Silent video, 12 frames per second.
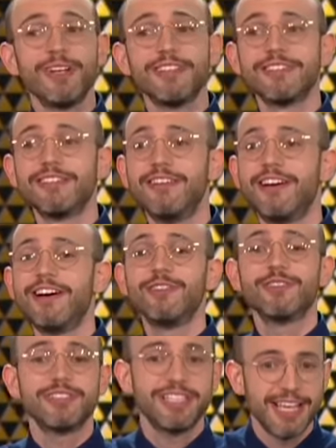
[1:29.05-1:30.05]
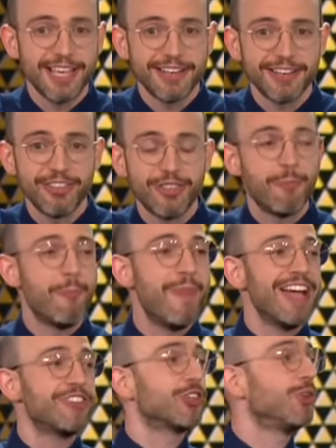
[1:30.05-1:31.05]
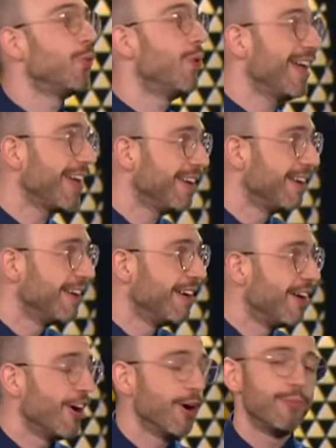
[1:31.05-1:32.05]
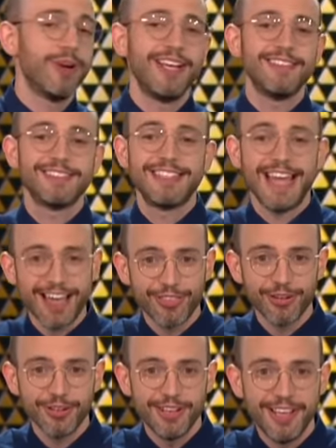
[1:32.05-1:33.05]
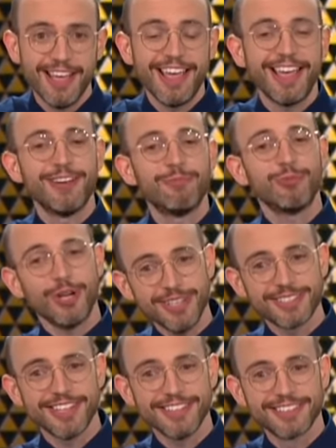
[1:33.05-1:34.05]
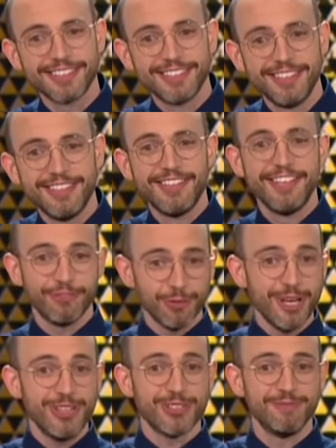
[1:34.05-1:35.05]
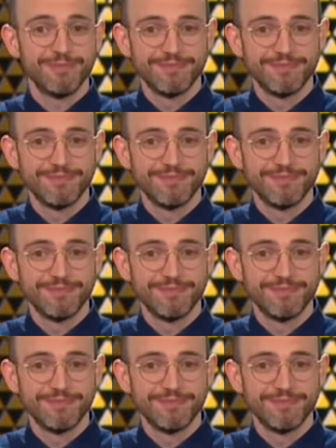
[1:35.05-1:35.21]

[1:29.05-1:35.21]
us understand the magical way our brains gather and process information.